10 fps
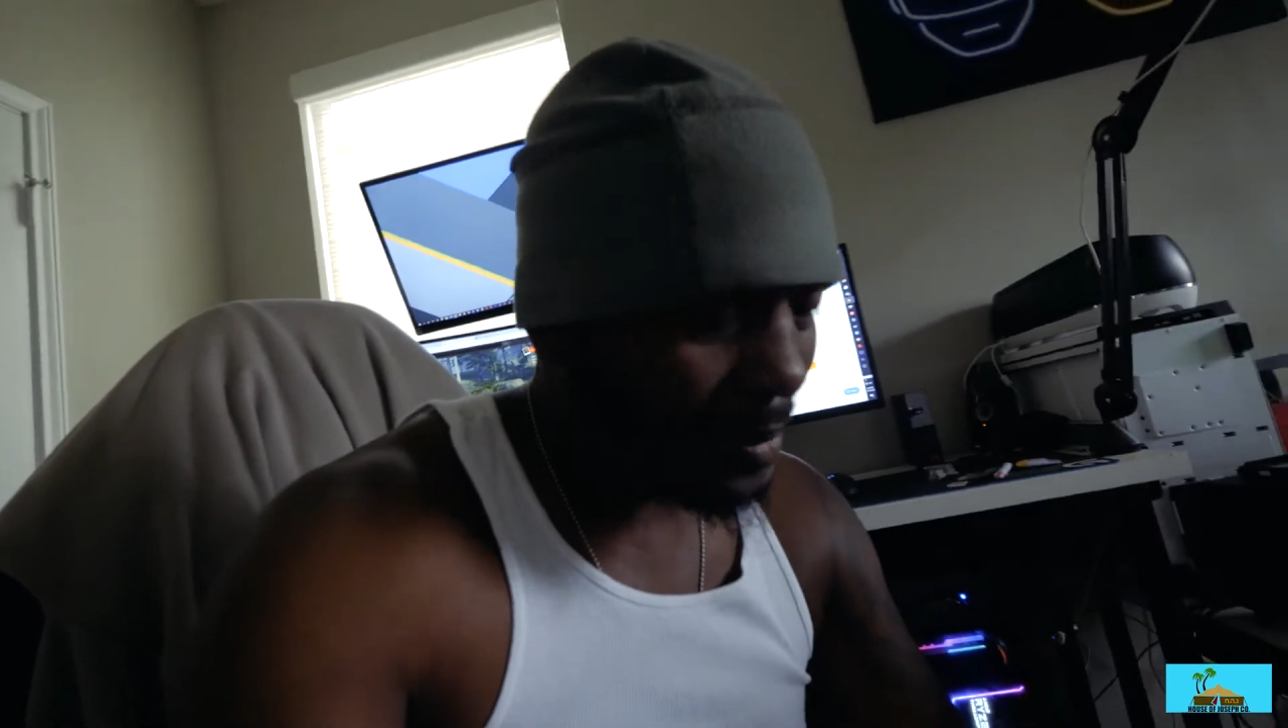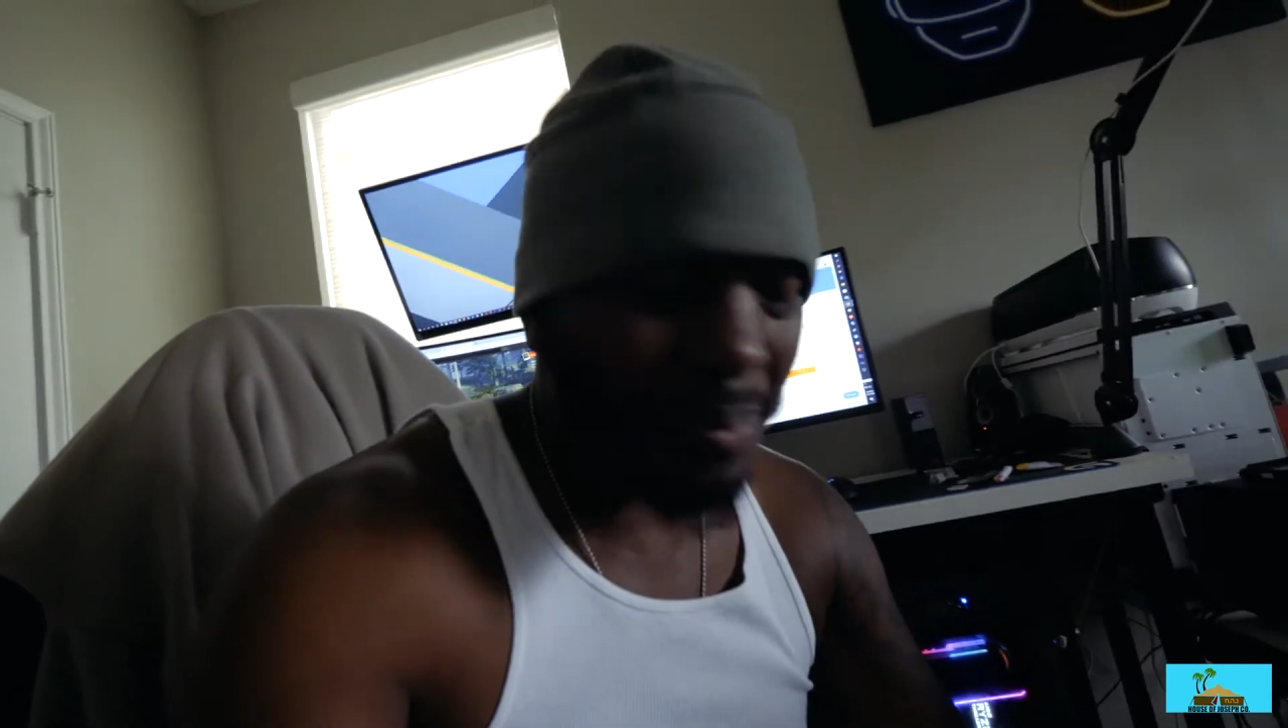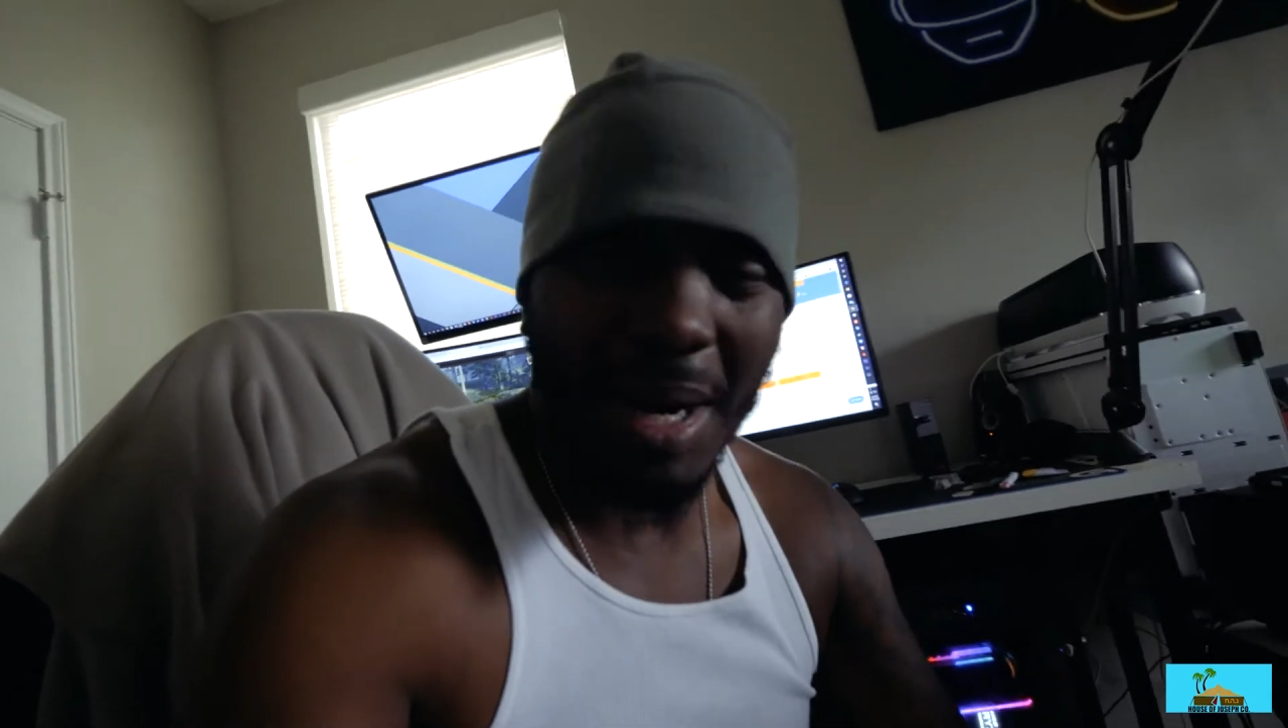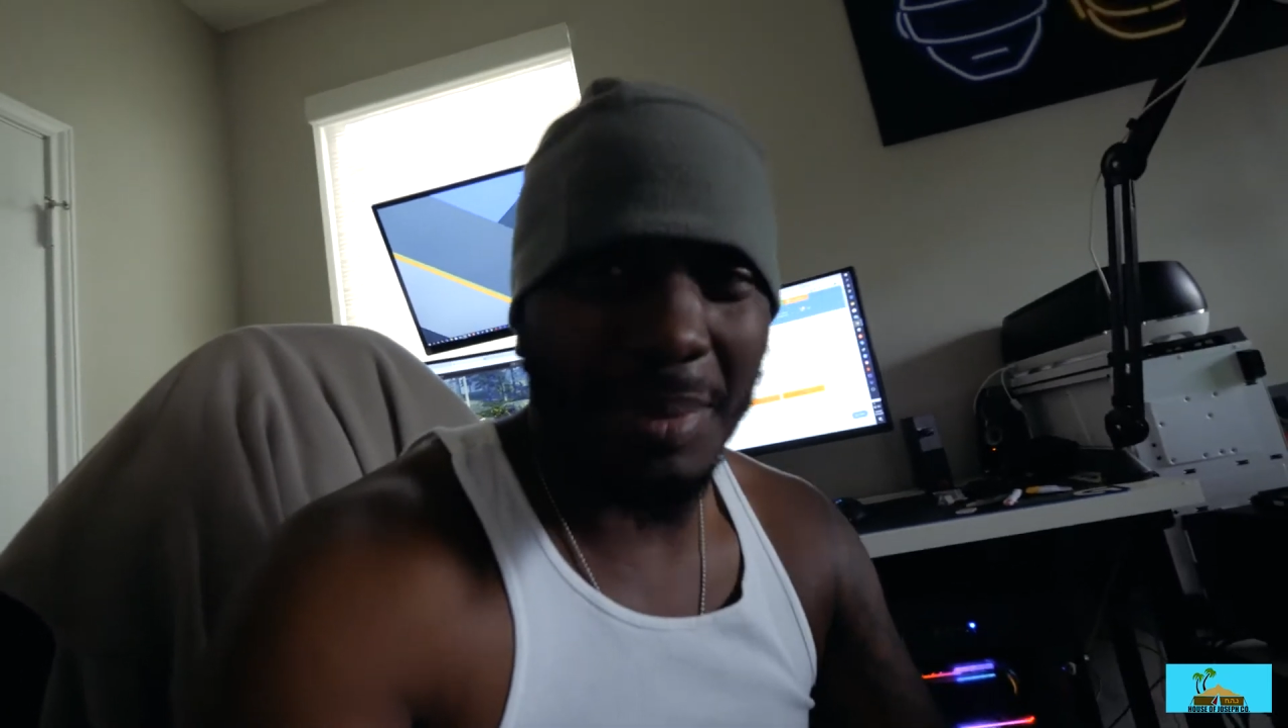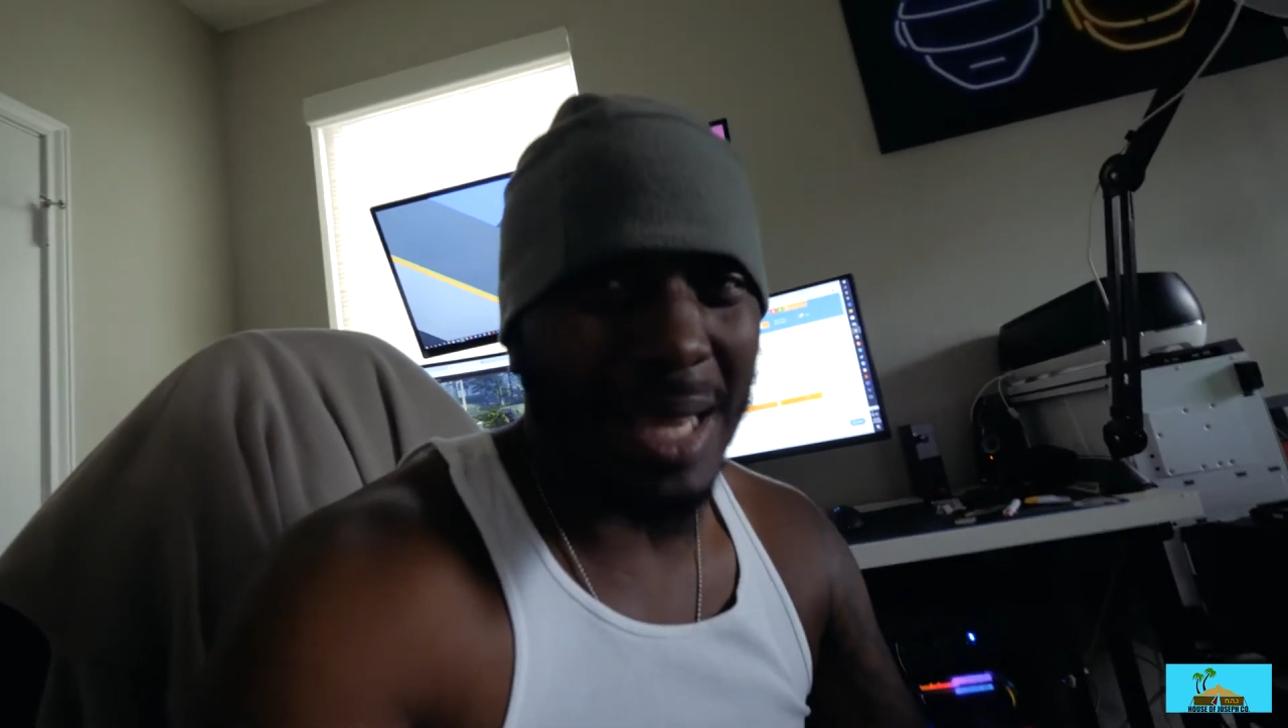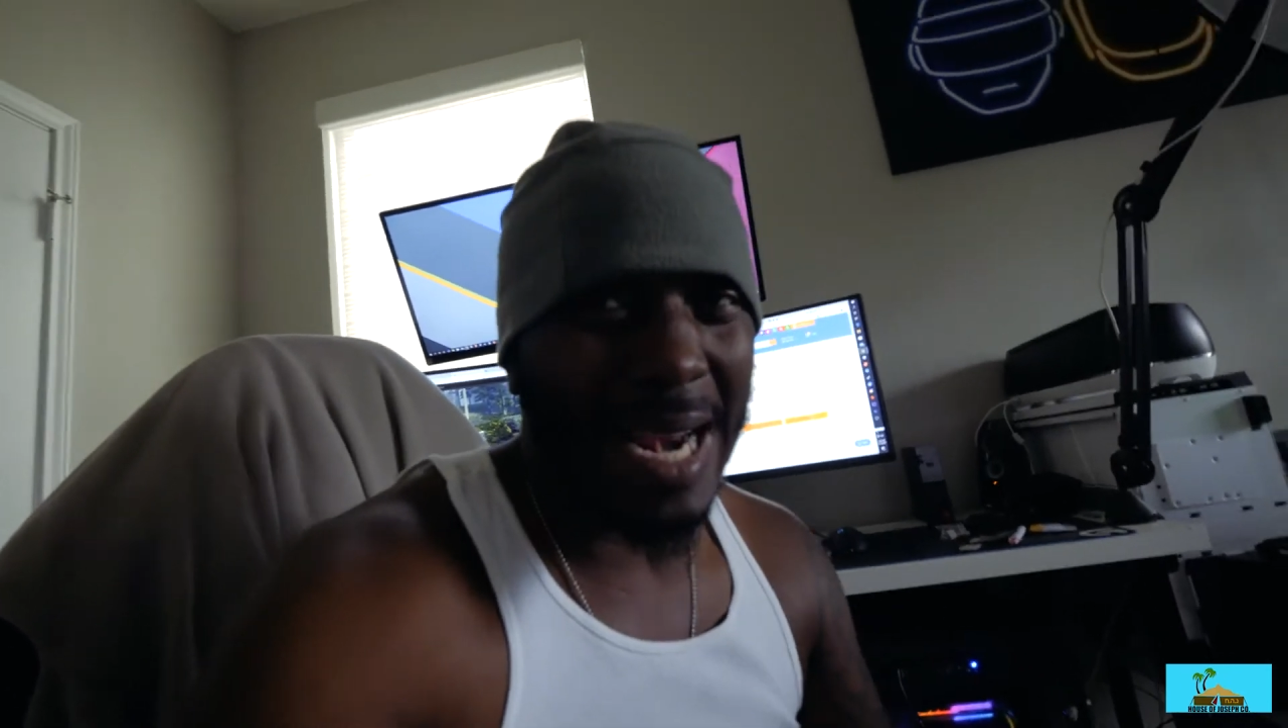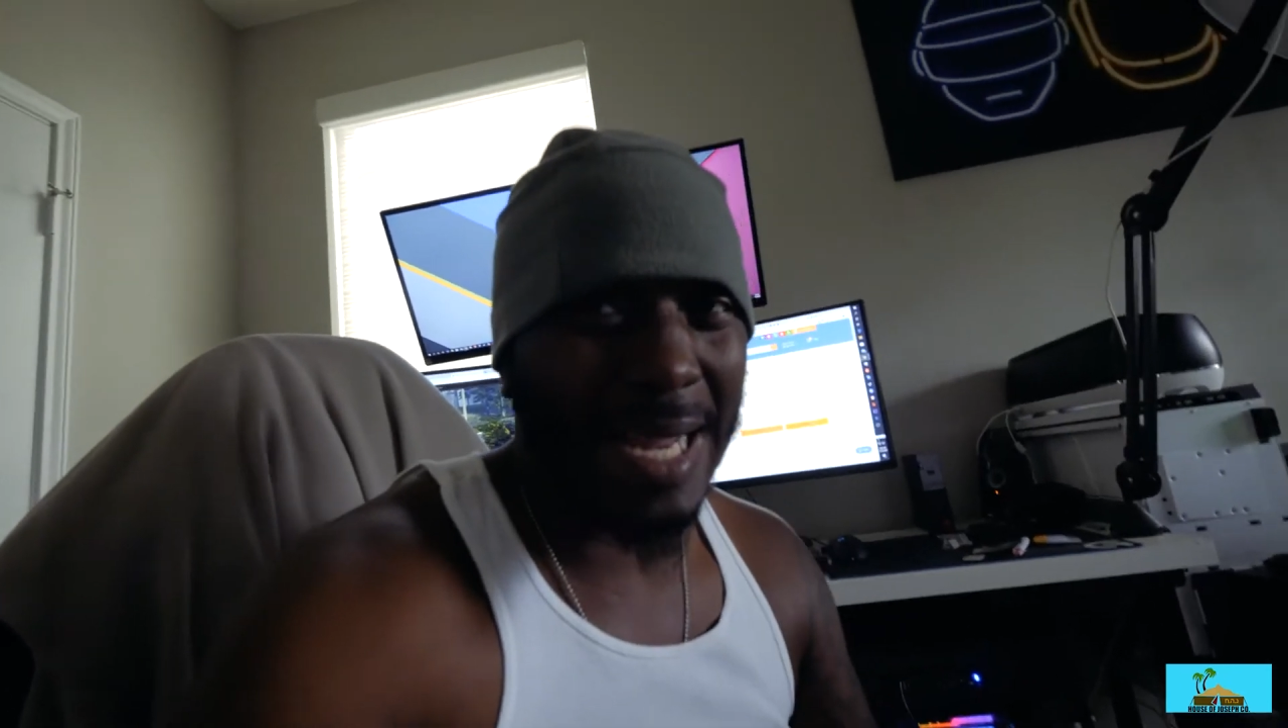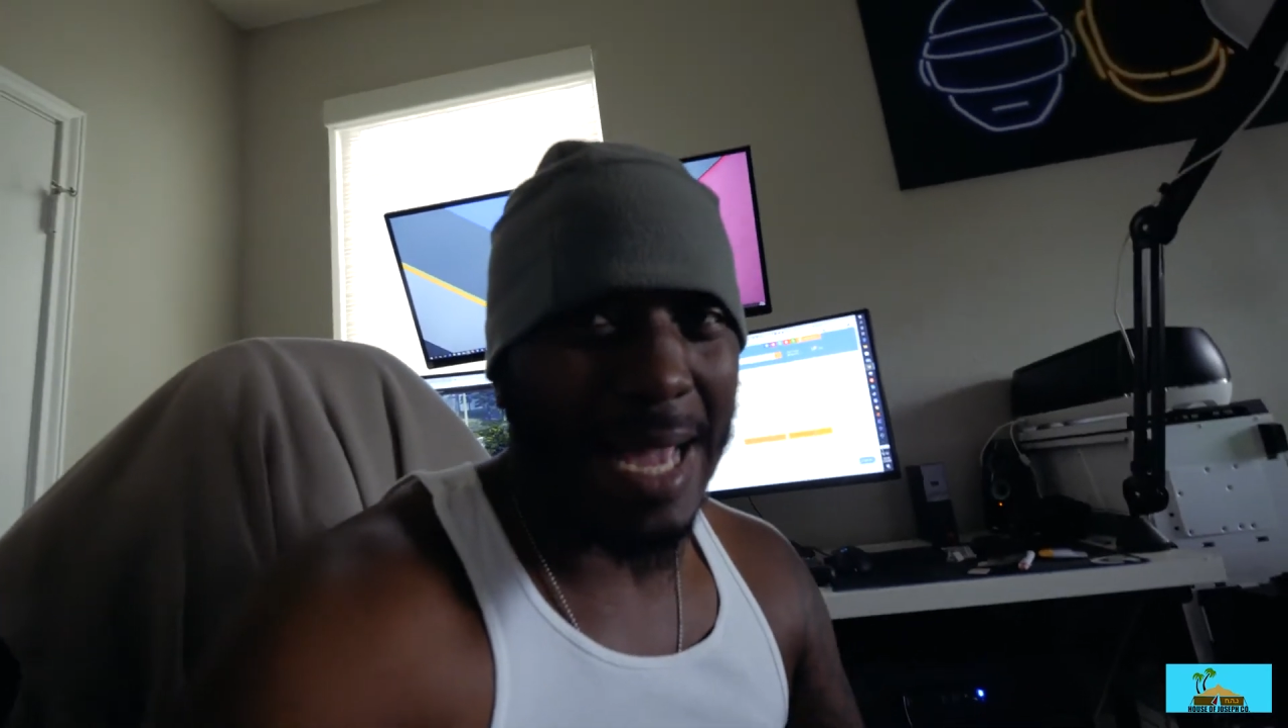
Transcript: but I'm glad I